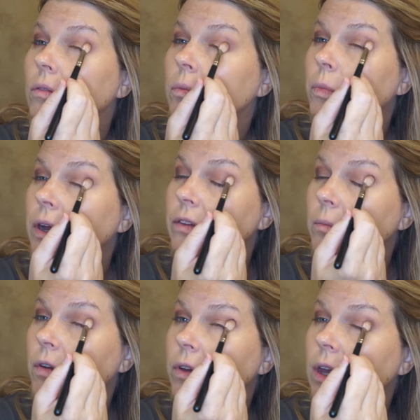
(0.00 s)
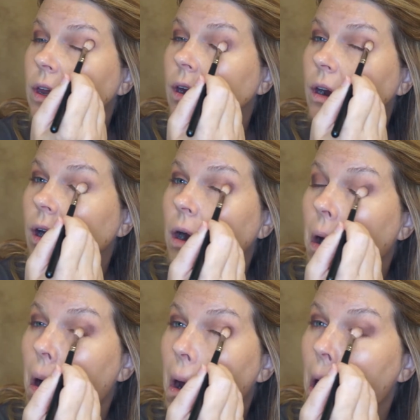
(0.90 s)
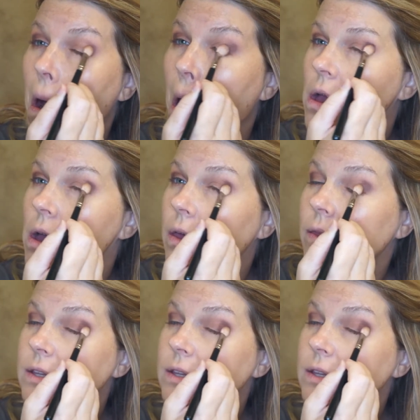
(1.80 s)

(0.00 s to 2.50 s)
Let's bring some over here. And